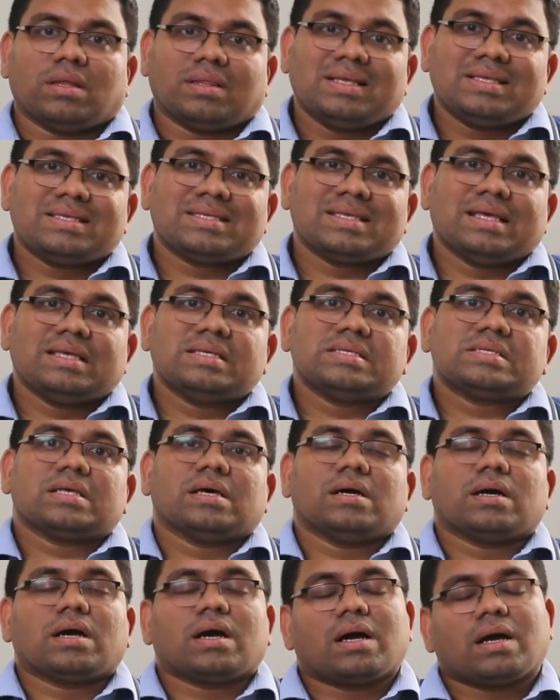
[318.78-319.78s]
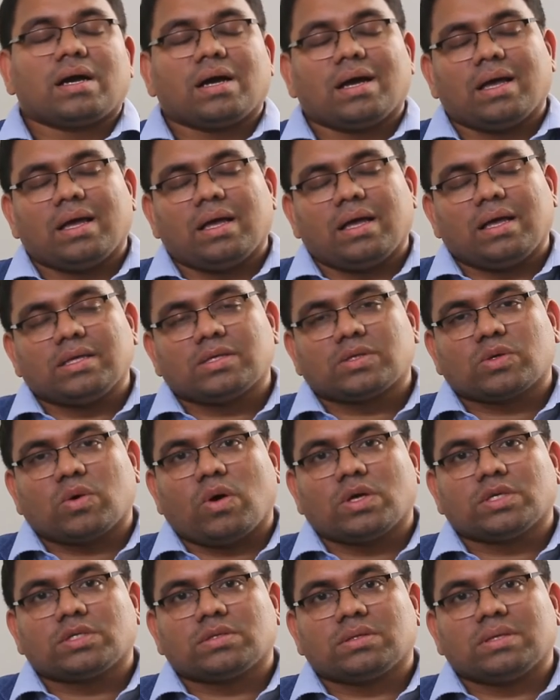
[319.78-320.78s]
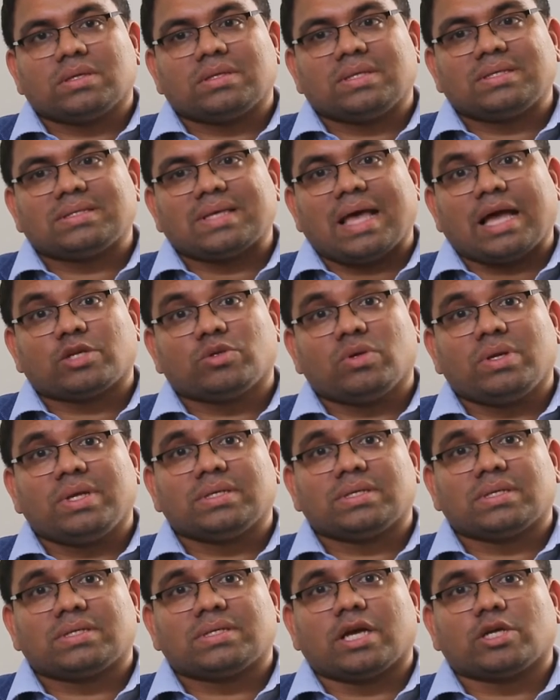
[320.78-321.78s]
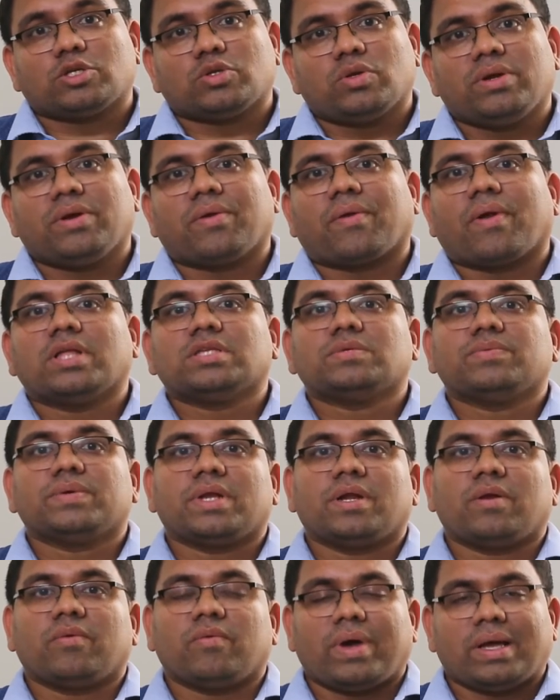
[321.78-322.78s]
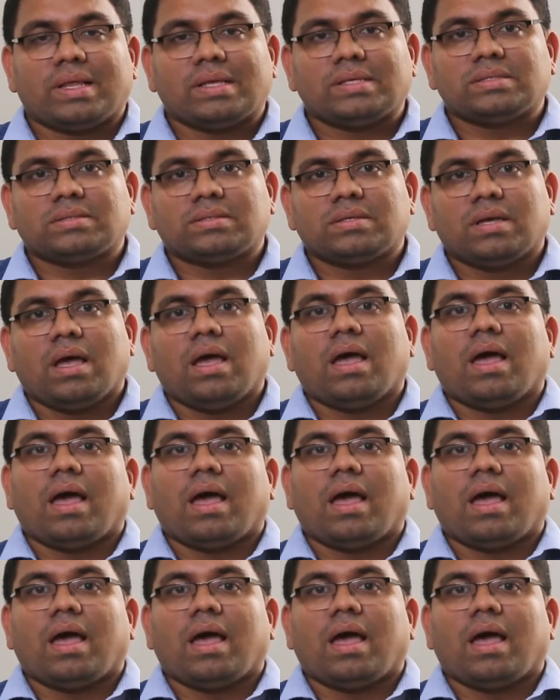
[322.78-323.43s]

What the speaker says: This is actually a sexually transmitted virus,